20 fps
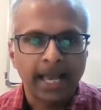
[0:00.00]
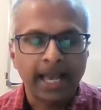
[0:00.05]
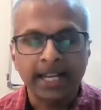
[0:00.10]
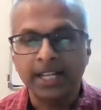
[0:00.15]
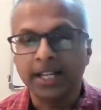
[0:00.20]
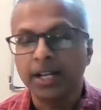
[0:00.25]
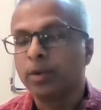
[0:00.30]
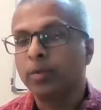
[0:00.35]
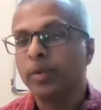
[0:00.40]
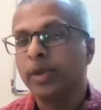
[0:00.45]

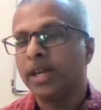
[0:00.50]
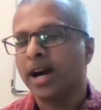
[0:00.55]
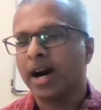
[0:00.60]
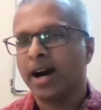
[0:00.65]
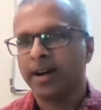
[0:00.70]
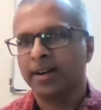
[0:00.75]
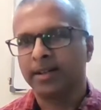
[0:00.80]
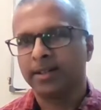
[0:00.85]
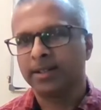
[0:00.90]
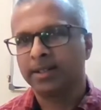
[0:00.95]
And here we
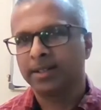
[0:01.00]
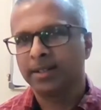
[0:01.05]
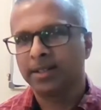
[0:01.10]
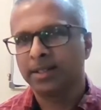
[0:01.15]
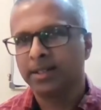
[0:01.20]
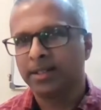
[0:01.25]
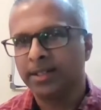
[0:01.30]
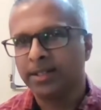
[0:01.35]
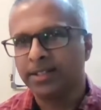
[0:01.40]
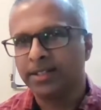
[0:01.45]
are,
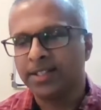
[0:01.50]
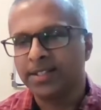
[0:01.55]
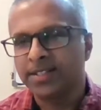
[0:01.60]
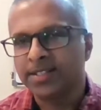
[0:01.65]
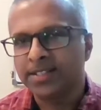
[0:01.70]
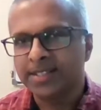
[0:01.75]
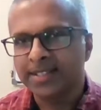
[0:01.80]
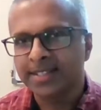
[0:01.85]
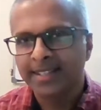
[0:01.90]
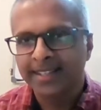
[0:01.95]
this
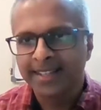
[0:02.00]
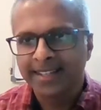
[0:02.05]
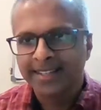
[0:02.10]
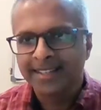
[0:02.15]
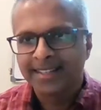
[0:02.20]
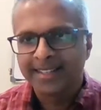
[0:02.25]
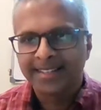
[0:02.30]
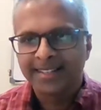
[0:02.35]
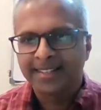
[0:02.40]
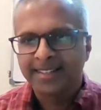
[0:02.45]

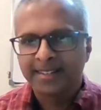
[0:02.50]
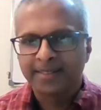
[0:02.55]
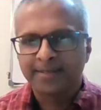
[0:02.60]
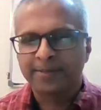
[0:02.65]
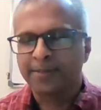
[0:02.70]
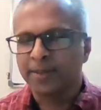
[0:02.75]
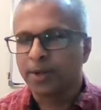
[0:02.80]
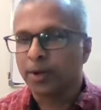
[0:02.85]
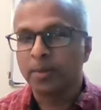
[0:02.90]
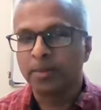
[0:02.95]

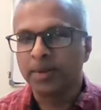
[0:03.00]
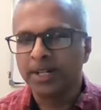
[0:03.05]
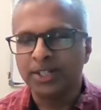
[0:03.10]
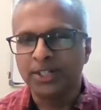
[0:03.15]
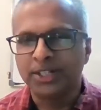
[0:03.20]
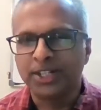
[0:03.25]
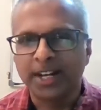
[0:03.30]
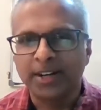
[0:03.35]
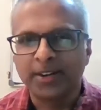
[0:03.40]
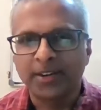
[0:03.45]

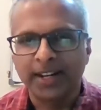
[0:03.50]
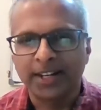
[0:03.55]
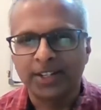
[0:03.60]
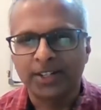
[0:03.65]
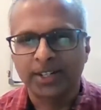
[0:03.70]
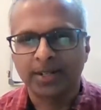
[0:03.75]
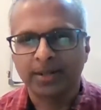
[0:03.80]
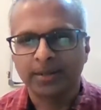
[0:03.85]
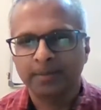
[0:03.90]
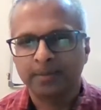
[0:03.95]
phenomenal
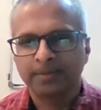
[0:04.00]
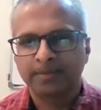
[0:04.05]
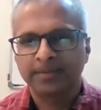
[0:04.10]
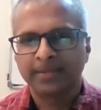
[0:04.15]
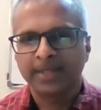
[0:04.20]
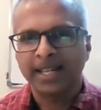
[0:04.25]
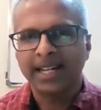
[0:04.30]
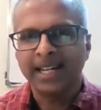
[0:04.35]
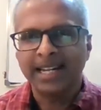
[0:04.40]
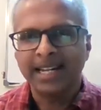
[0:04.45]
generation,
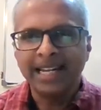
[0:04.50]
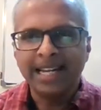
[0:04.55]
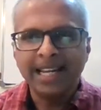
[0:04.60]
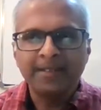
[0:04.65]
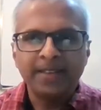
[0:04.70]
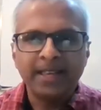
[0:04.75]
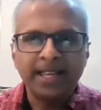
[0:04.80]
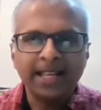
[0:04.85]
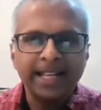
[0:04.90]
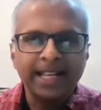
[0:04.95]

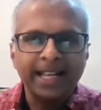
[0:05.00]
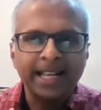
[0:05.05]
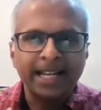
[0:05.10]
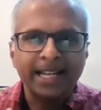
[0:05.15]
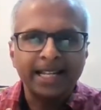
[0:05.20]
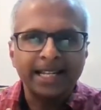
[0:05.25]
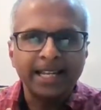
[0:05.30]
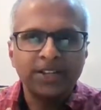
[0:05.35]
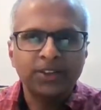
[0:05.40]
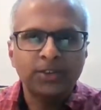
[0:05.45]
living
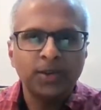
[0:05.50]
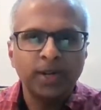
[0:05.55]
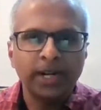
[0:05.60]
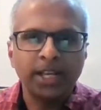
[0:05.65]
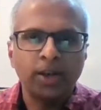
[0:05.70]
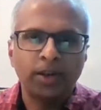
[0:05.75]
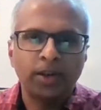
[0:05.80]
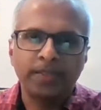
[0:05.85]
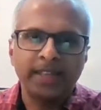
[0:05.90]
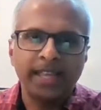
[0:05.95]

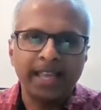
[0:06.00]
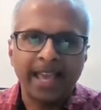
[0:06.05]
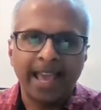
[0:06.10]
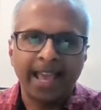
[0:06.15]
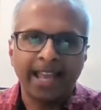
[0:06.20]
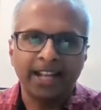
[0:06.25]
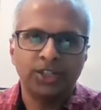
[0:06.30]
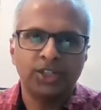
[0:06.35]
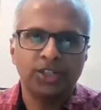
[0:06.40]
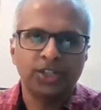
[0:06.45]
literally on the
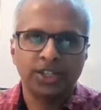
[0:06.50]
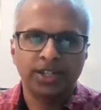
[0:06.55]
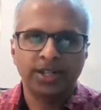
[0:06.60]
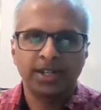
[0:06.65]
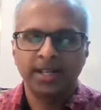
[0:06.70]
edge,